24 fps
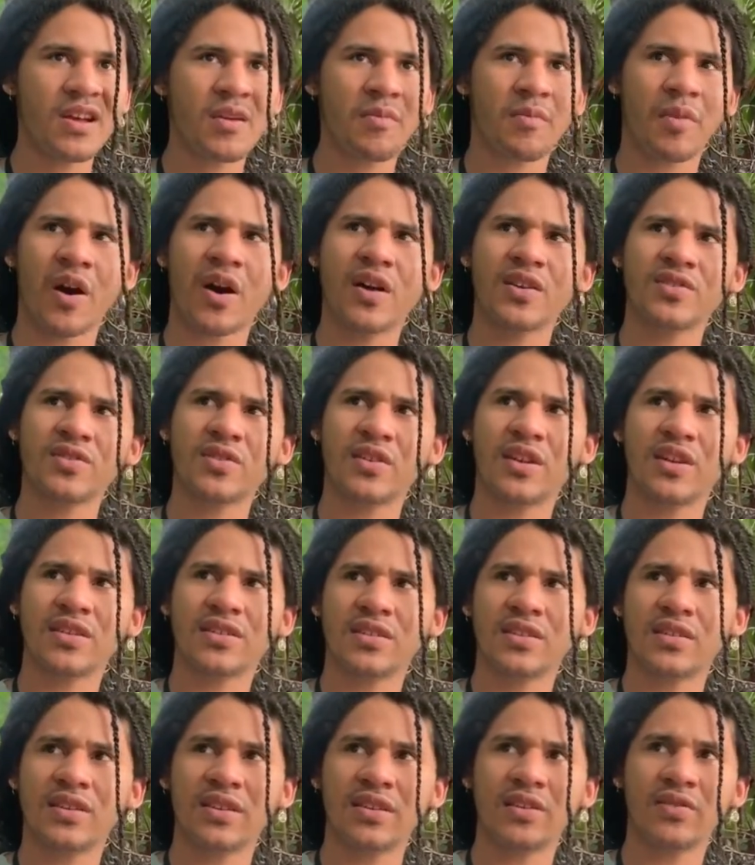But also a lot
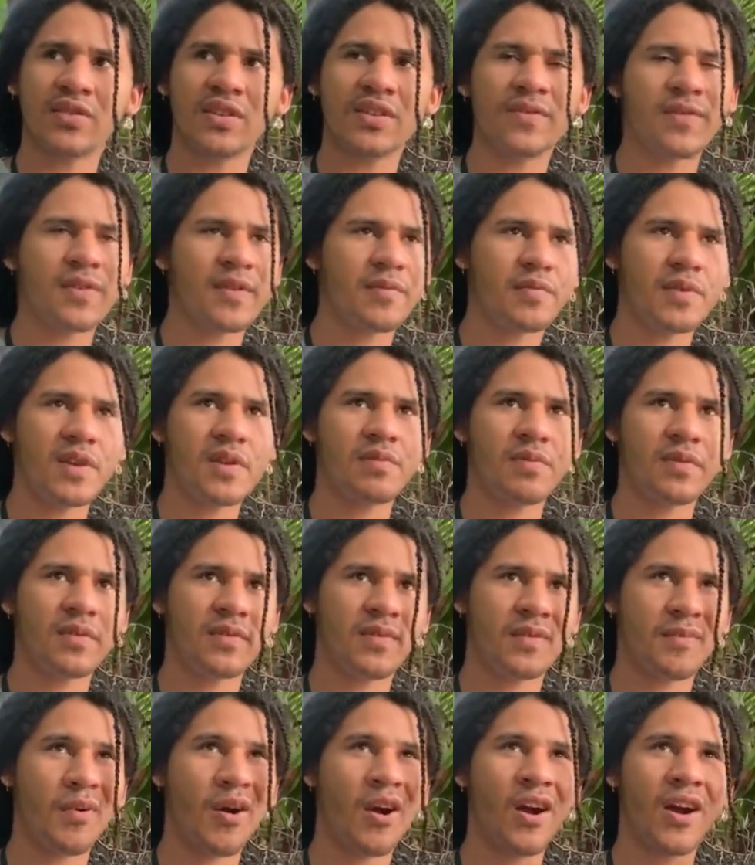of, you know, different people
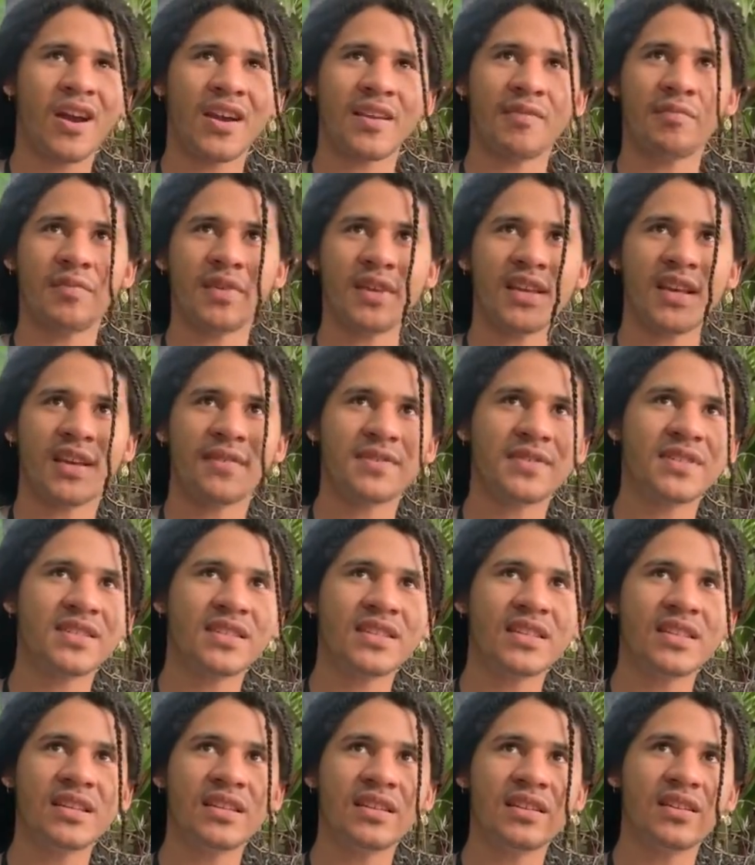from R&B, have
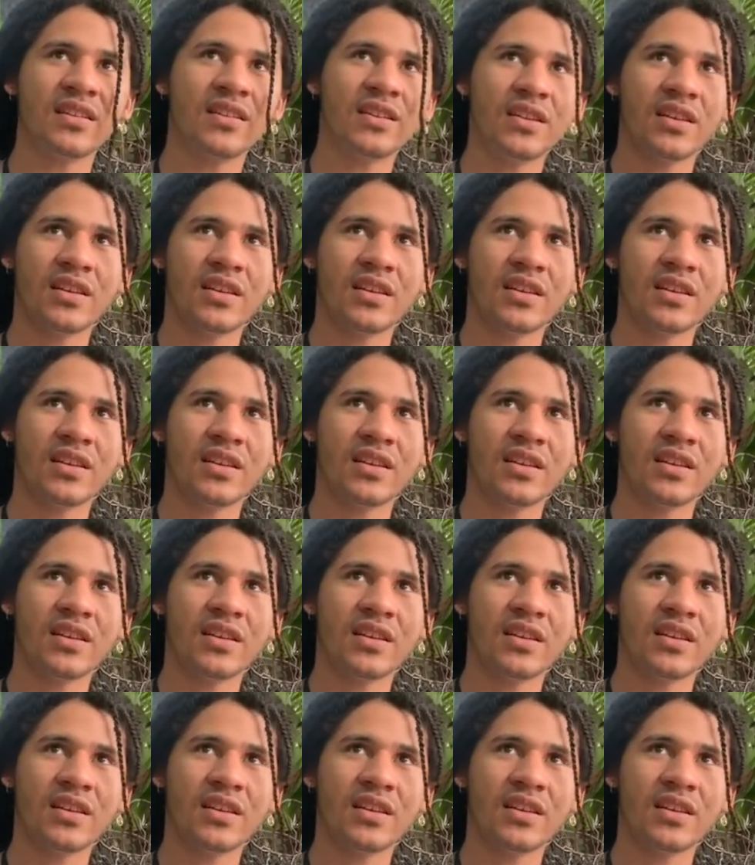Seal,